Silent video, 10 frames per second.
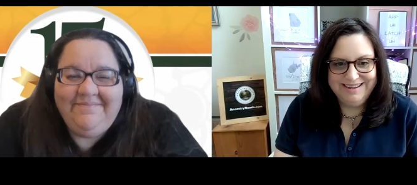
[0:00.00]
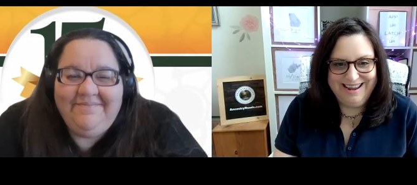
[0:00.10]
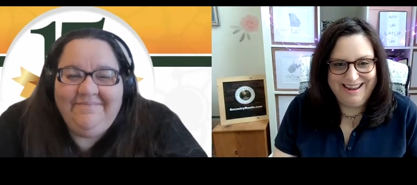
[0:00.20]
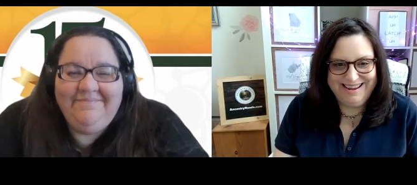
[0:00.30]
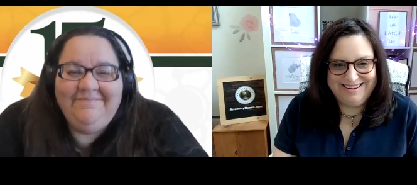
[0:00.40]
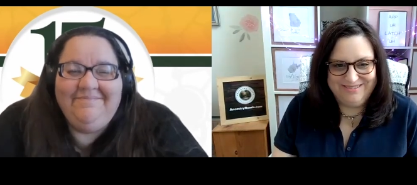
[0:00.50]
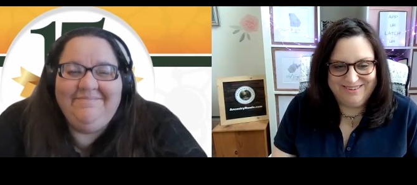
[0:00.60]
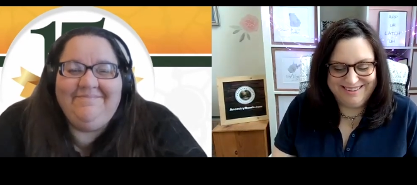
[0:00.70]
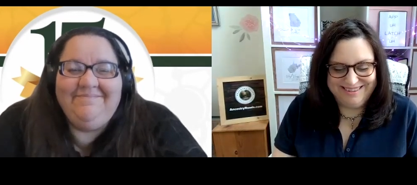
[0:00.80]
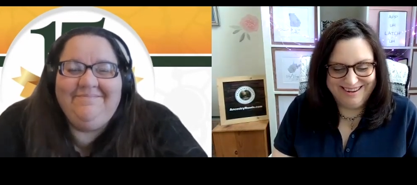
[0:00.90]
Speaker 1: and
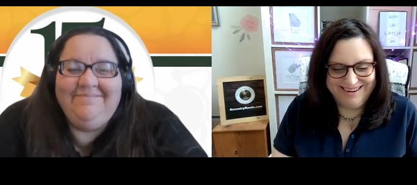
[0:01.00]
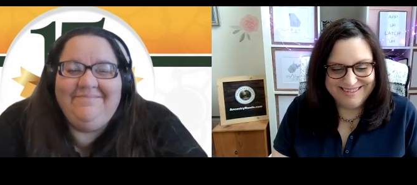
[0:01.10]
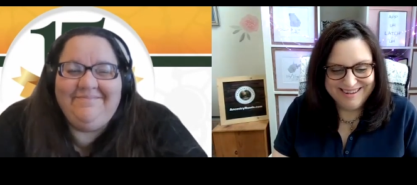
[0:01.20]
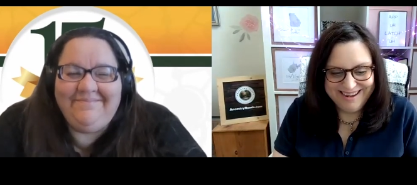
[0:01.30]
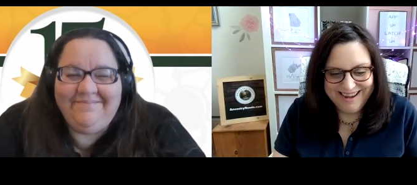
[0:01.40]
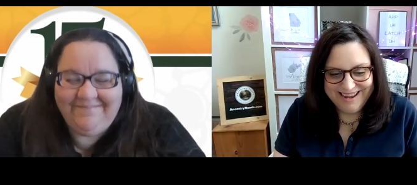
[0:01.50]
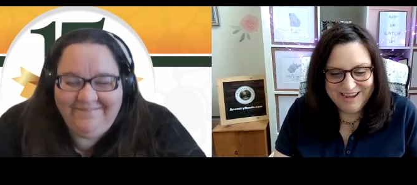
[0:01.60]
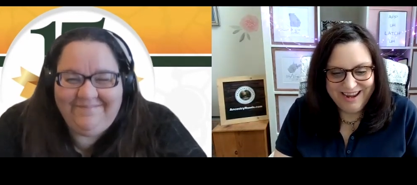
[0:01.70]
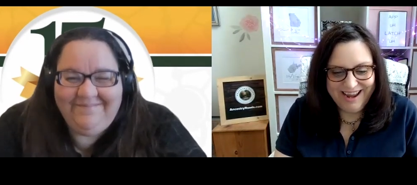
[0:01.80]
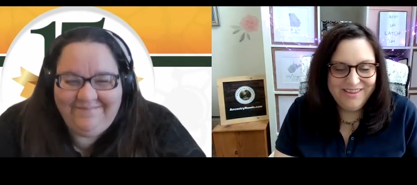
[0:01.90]
really nice.
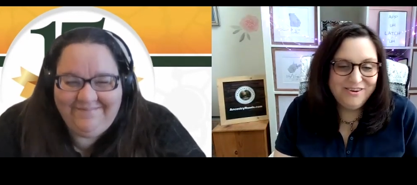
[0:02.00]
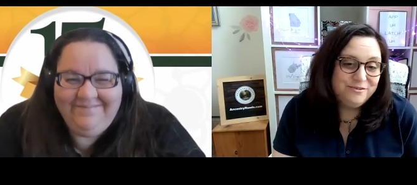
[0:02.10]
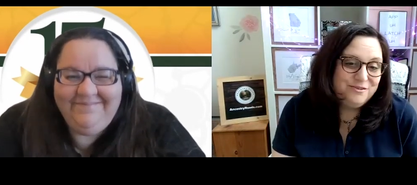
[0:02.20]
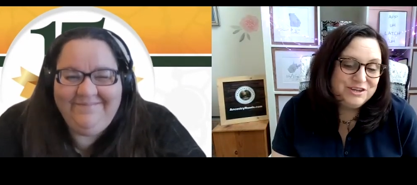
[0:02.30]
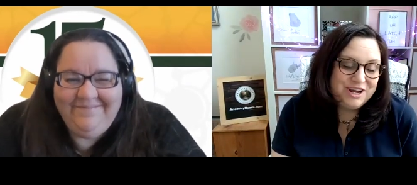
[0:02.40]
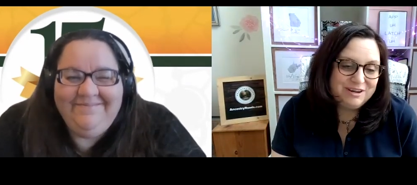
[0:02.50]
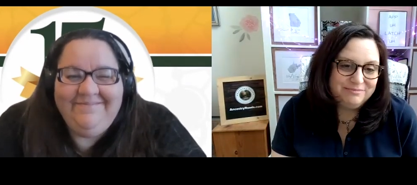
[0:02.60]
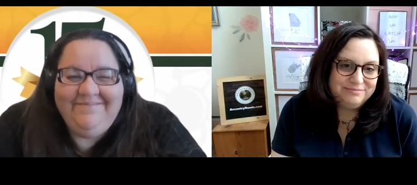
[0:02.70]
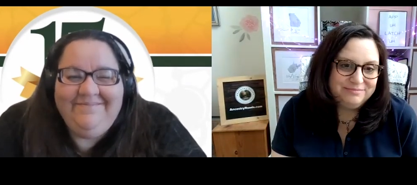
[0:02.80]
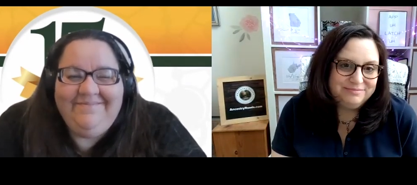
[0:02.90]
And then crochet.
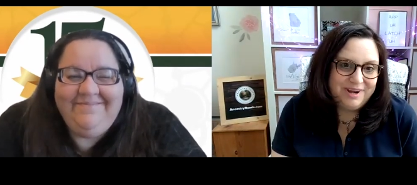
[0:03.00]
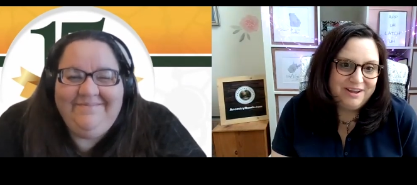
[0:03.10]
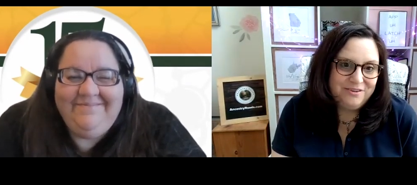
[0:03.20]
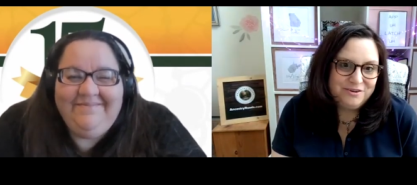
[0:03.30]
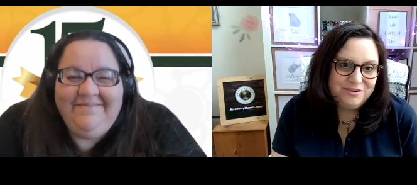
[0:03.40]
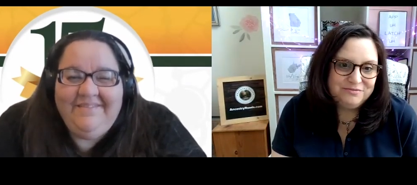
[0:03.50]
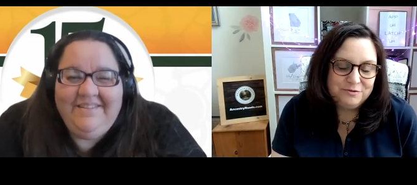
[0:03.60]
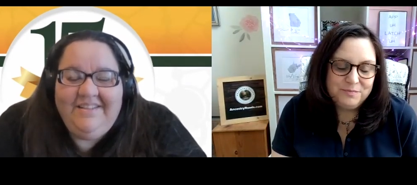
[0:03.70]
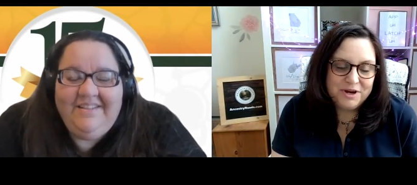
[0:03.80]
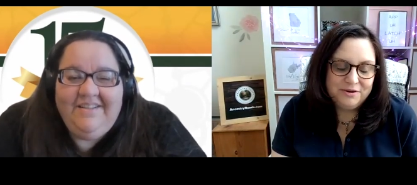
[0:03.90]
I learned it
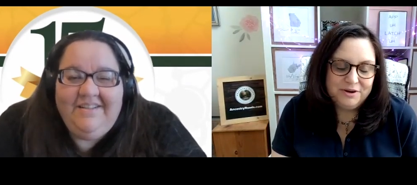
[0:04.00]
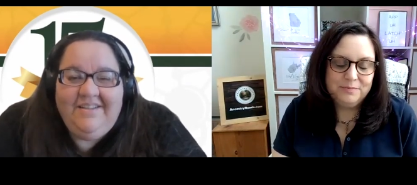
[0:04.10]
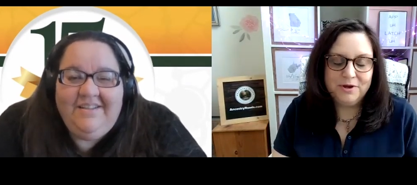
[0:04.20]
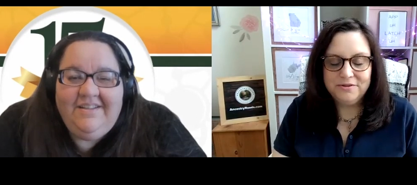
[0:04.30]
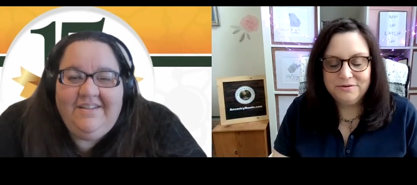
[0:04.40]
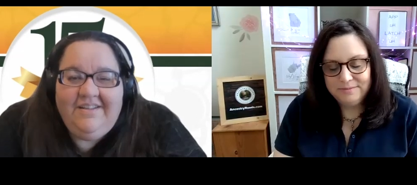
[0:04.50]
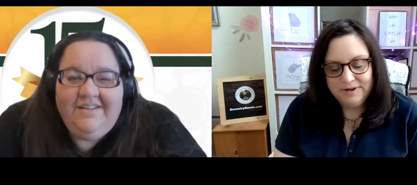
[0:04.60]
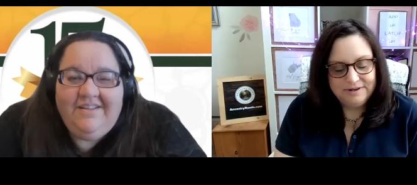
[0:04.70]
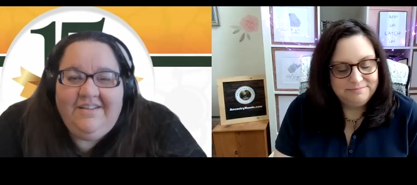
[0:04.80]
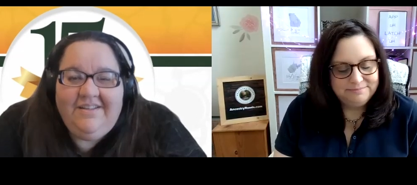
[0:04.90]
from my grandmother
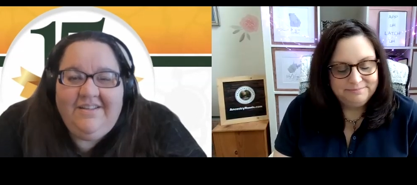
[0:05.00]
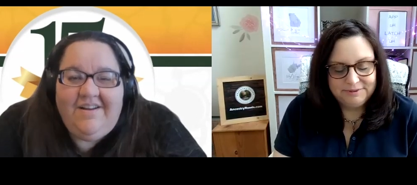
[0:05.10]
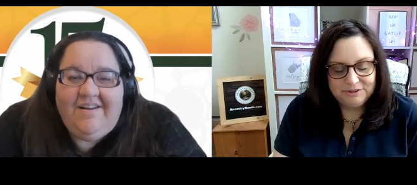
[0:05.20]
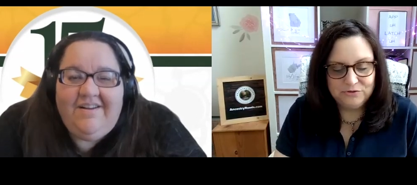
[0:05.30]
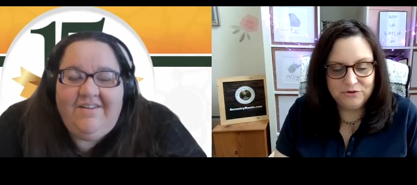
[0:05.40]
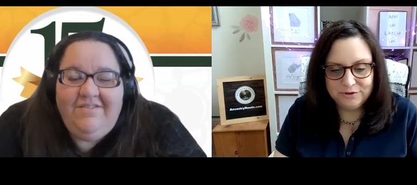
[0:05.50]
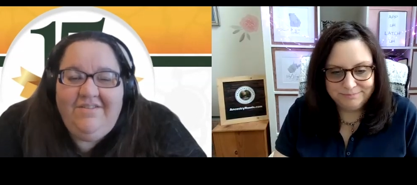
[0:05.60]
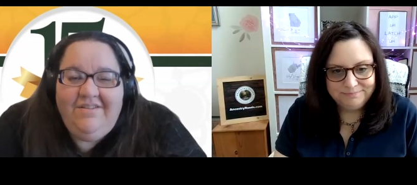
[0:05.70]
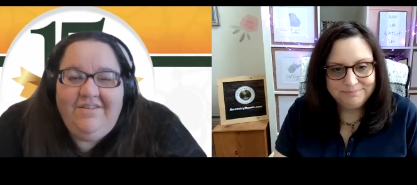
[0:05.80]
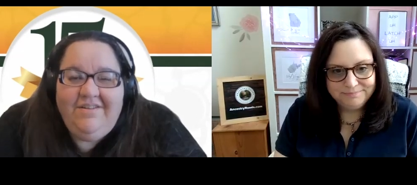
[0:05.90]
and
Speaker 2: wow. still do it.
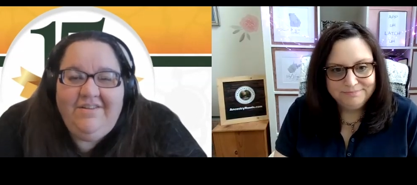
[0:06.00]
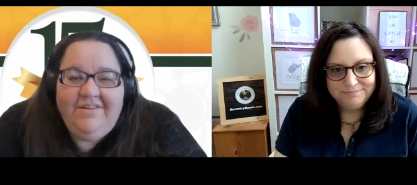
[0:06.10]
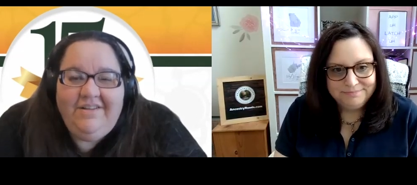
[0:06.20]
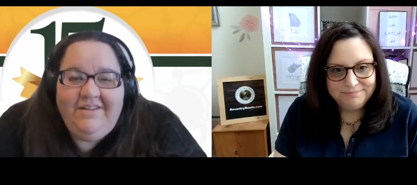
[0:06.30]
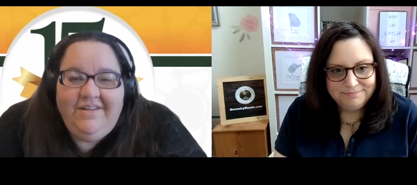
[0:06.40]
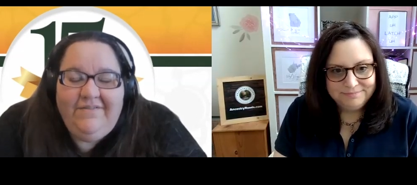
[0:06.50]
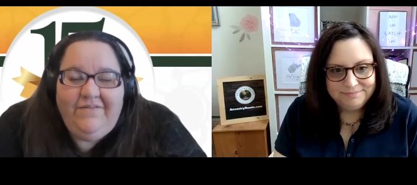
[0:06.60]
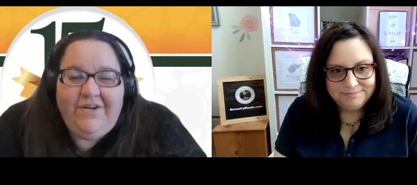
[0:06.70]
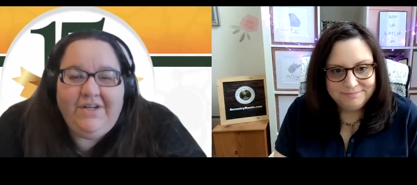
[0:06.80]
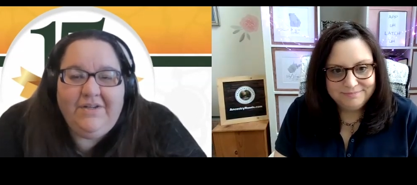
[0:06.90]

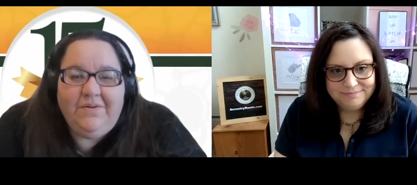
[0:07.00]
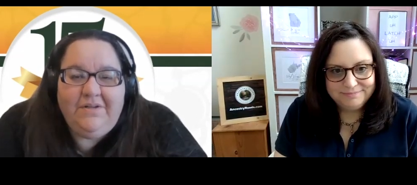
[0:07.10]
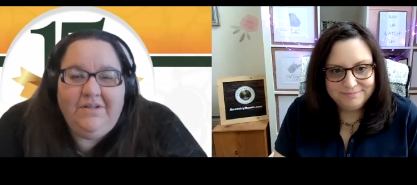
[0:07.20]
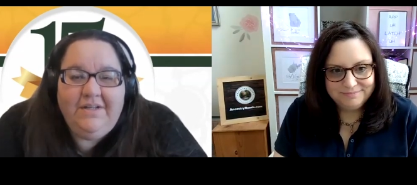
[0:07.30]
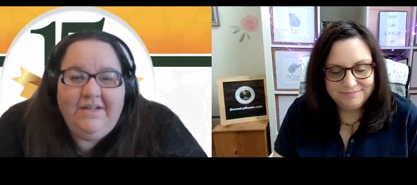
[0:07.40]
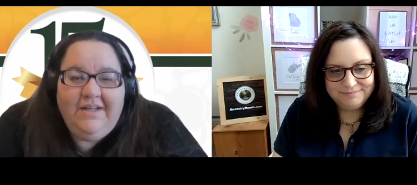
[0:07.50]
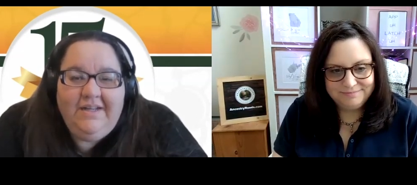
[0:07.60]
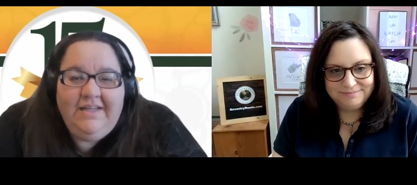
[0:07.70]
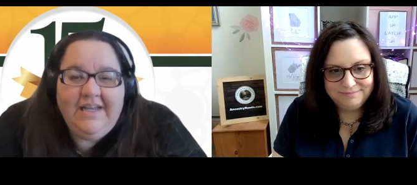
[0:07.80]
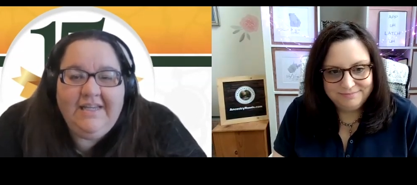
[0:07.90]
Very cool
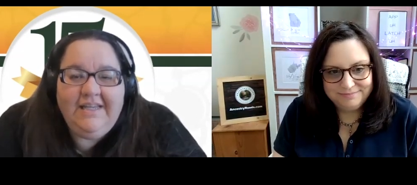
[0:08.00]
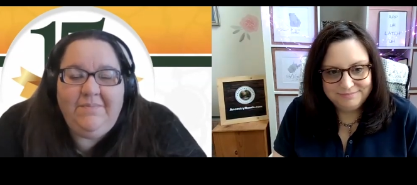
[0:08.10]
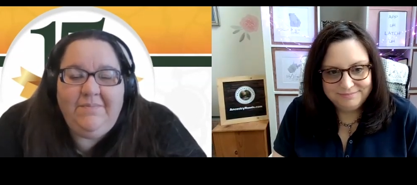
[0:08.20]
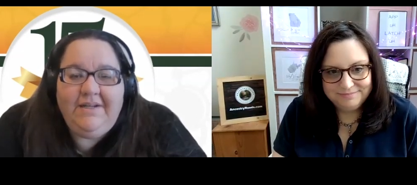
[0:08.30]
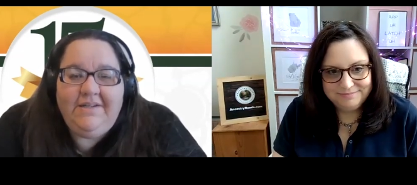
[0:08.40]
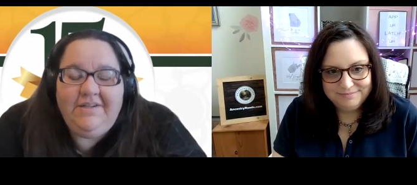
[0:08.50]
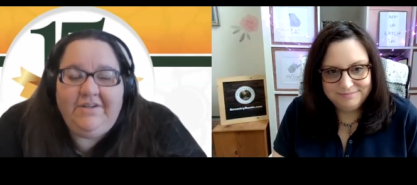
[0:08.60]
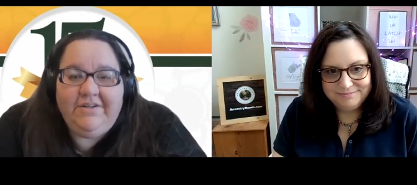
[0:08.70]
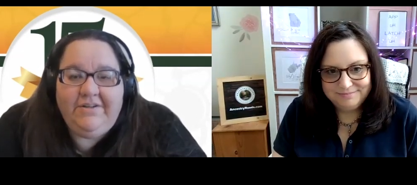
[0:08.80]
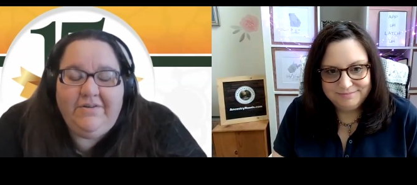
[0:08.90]
yeah, I keep meaning to learn
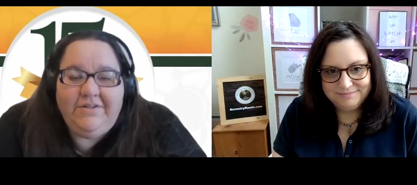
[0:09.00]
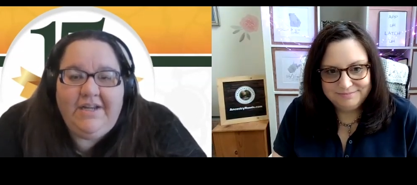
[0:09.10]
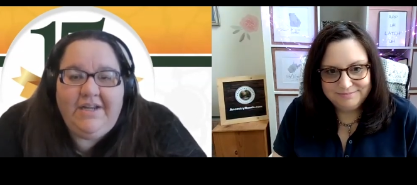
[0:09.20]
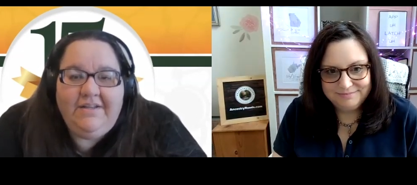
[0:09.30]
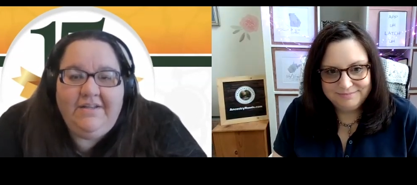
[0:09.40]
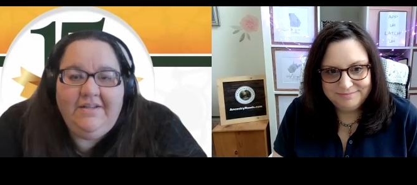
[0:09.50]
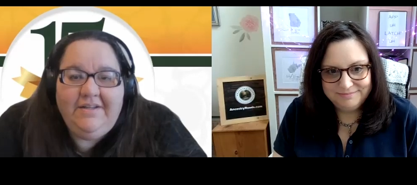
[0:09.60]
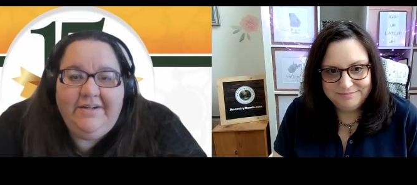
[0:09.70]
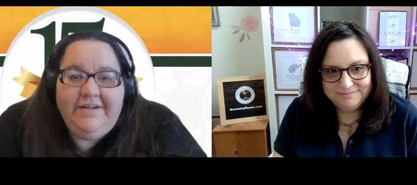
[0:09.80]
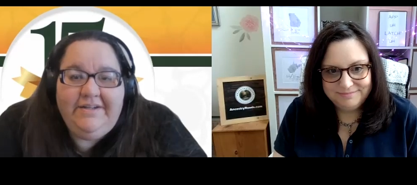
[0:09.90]
crochet,
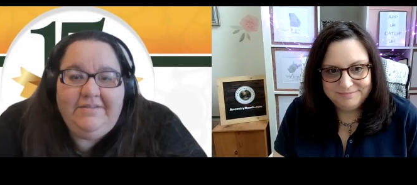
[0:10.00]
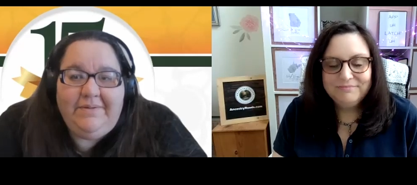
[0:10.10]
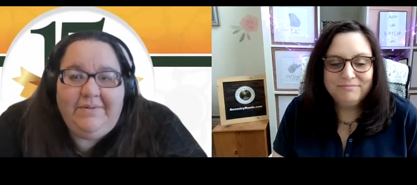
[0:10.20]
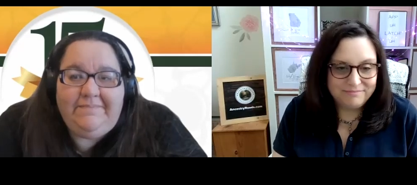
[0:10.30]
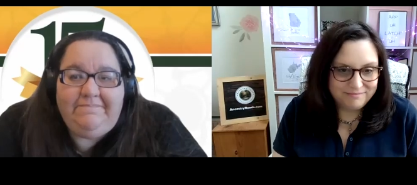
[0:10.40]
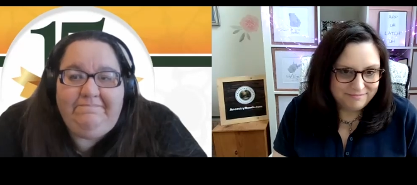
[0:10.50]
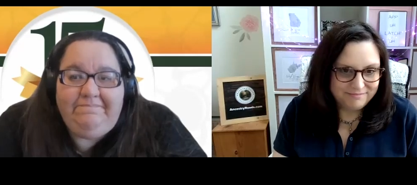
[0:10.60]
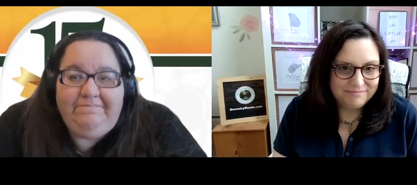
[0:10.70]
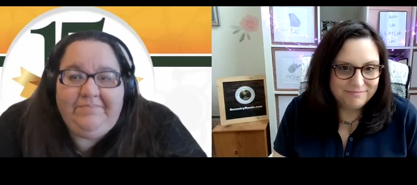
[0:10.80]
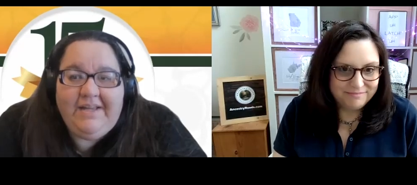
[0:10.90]
but I